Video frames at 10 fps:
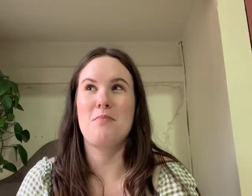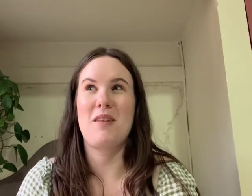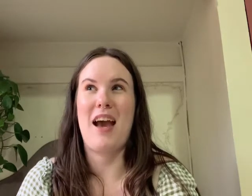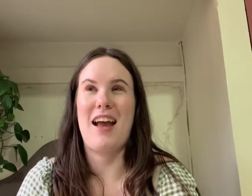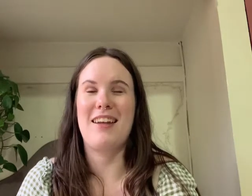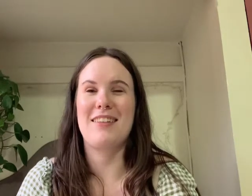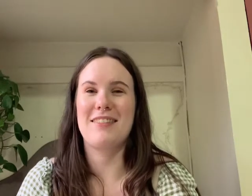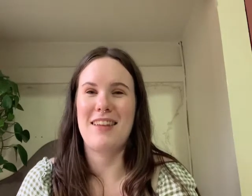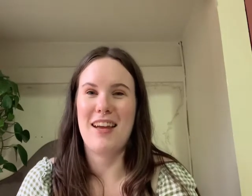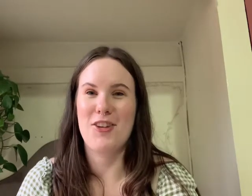adding
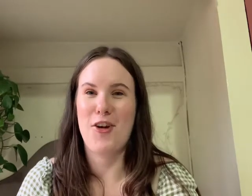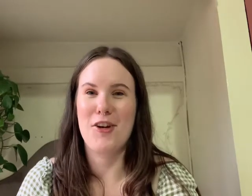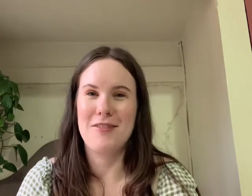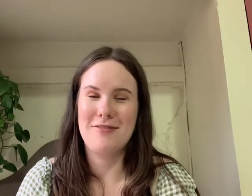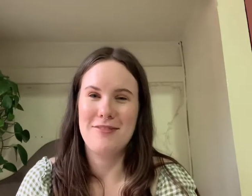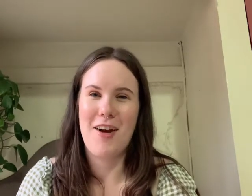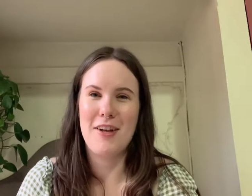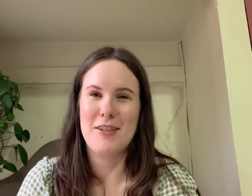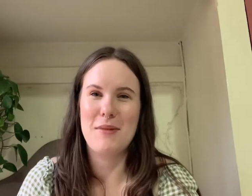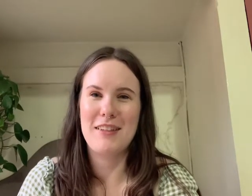that yarn
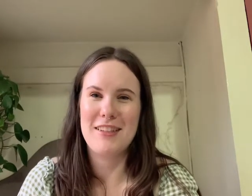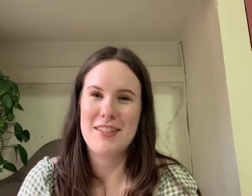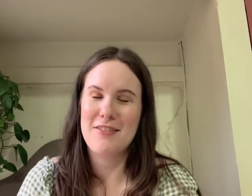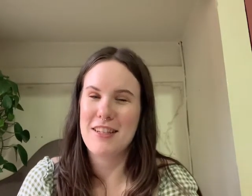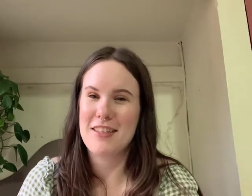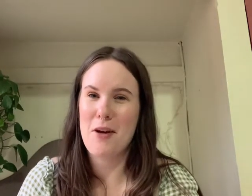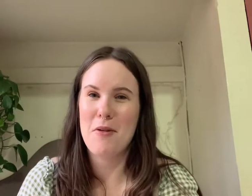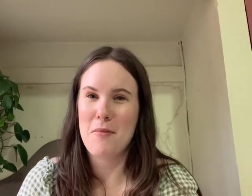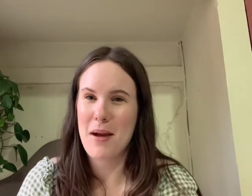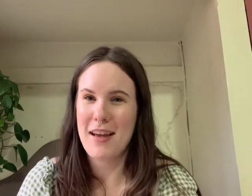onto my list of things I
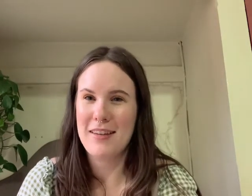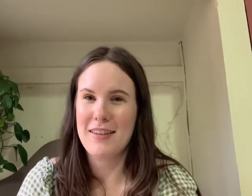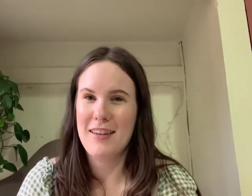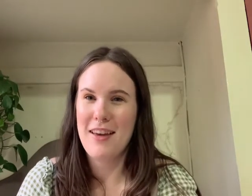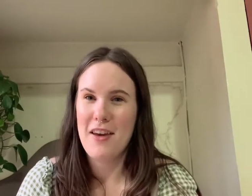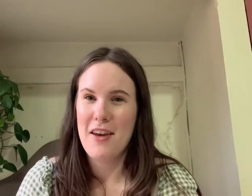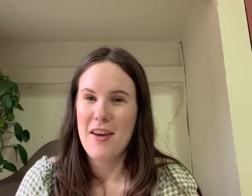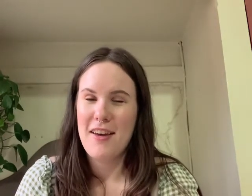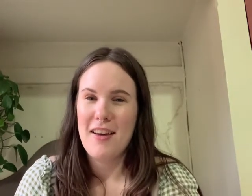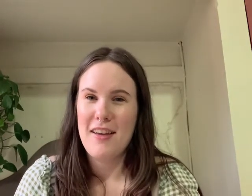want to buy.
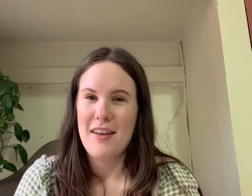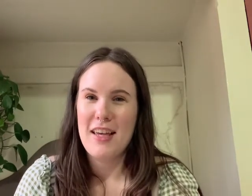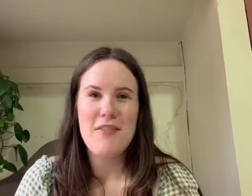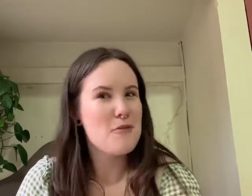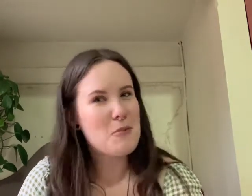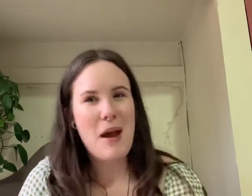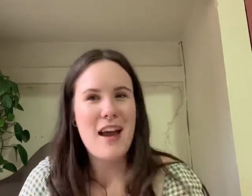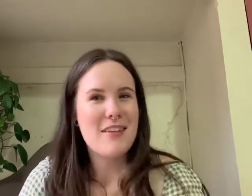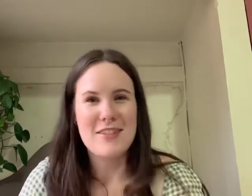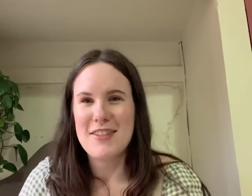Even with
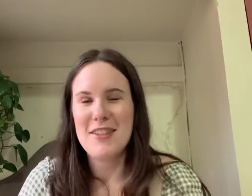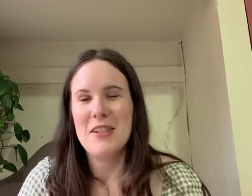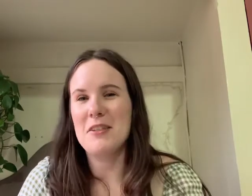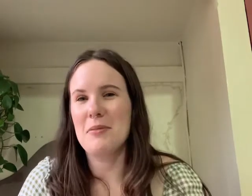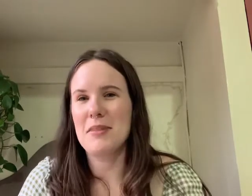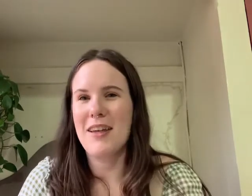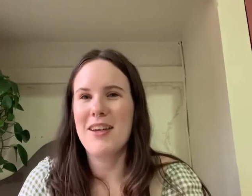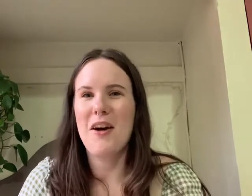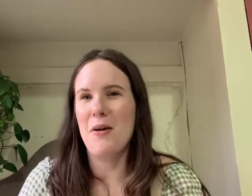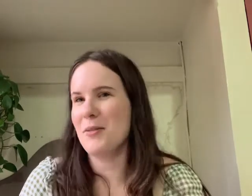patterns too, I'm like,
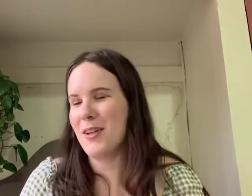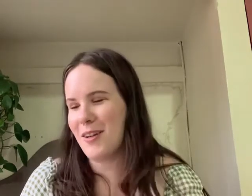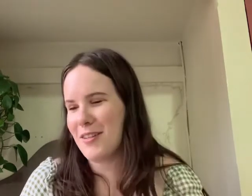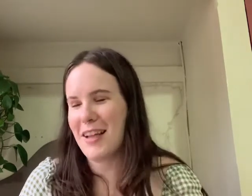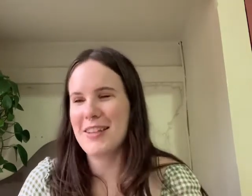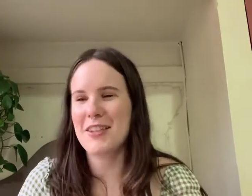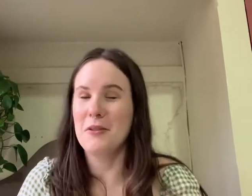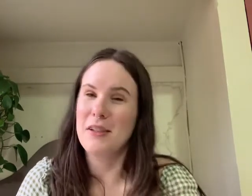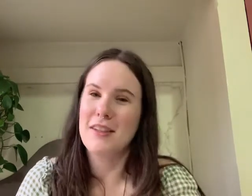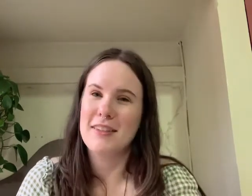oh no, that's
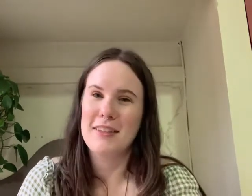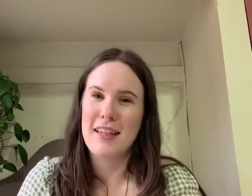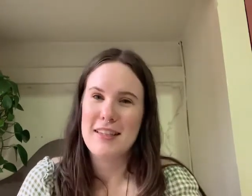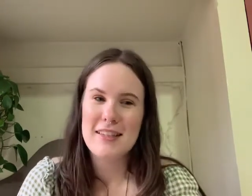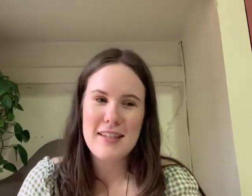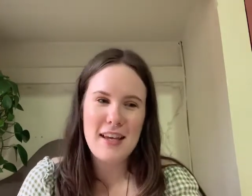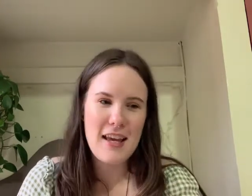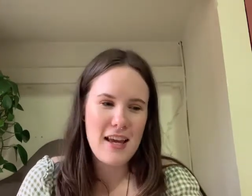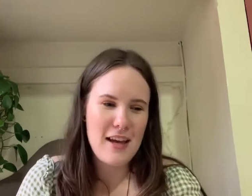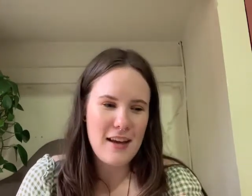going on the list.
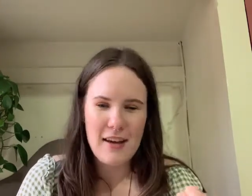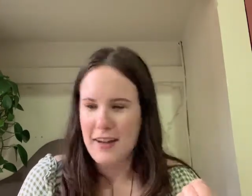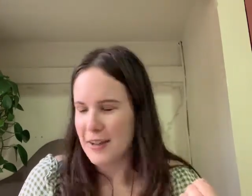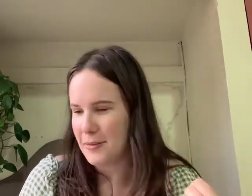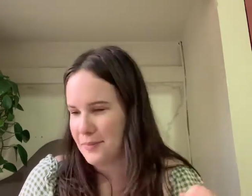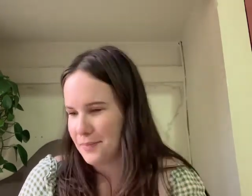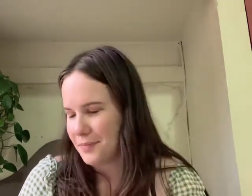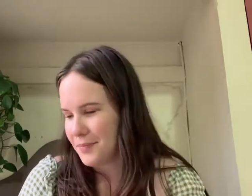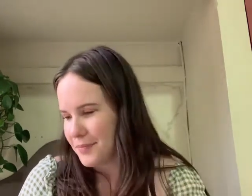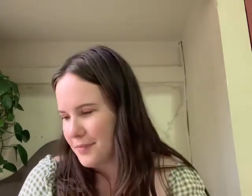Um,
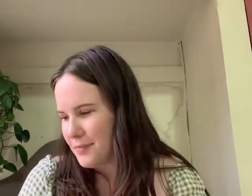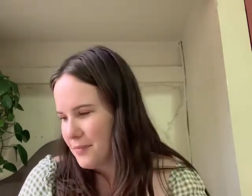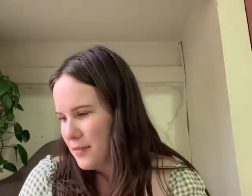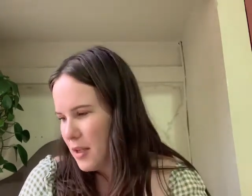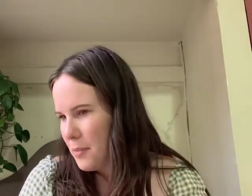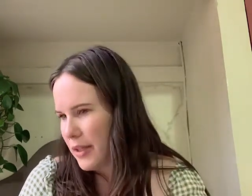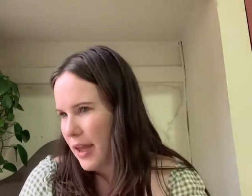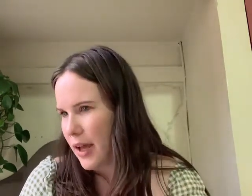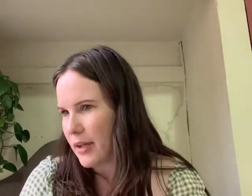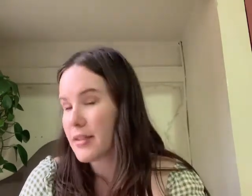but
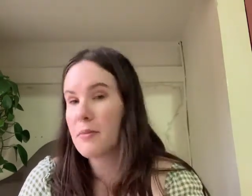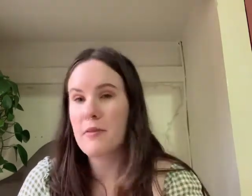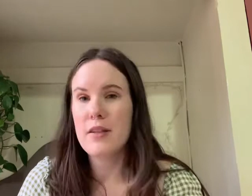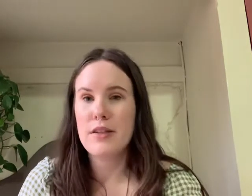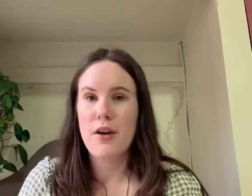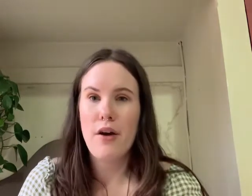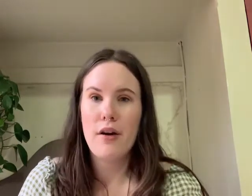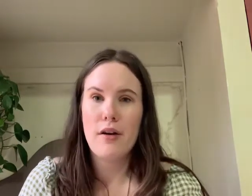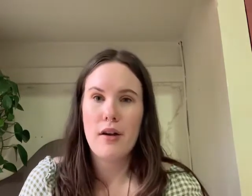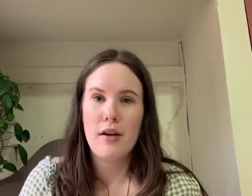yeah, some of this
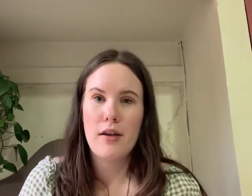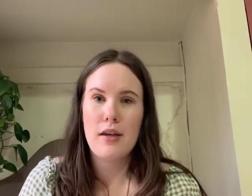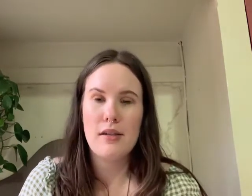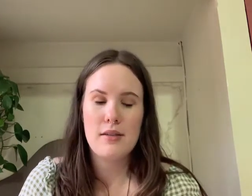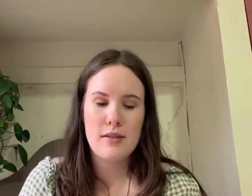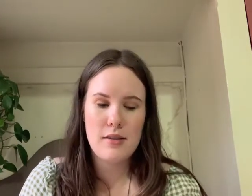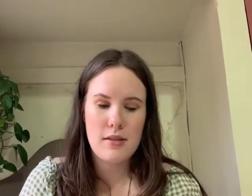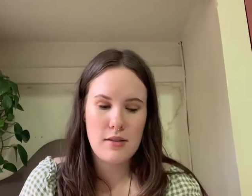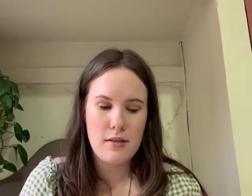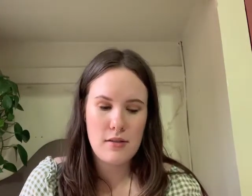yarn
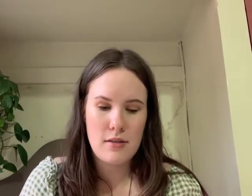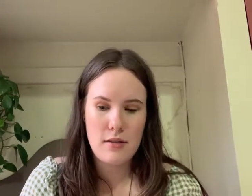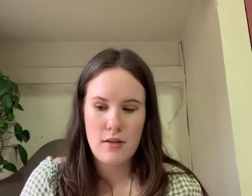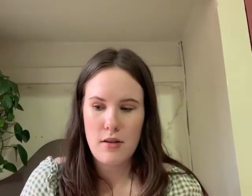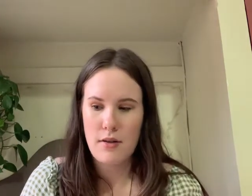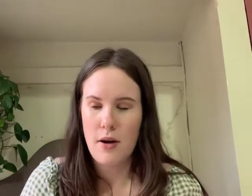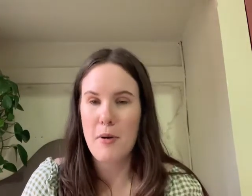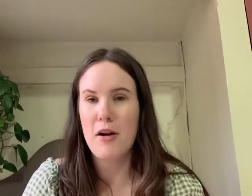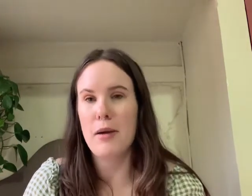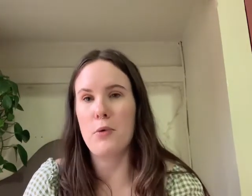is a
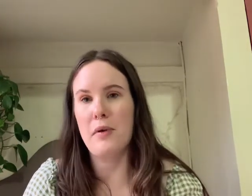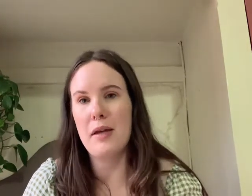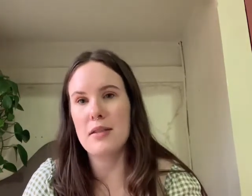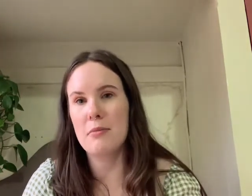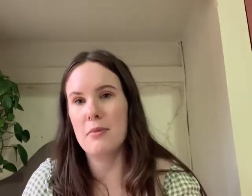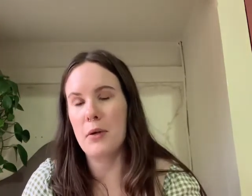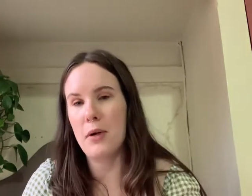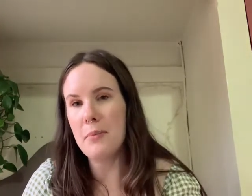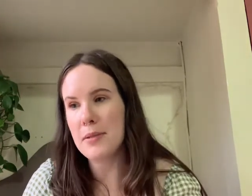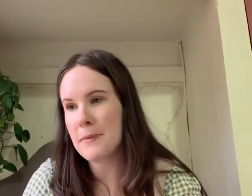part of my WIP, some of my
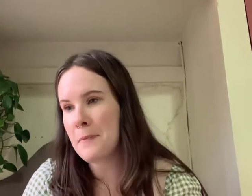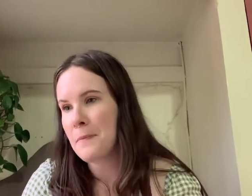WIPs.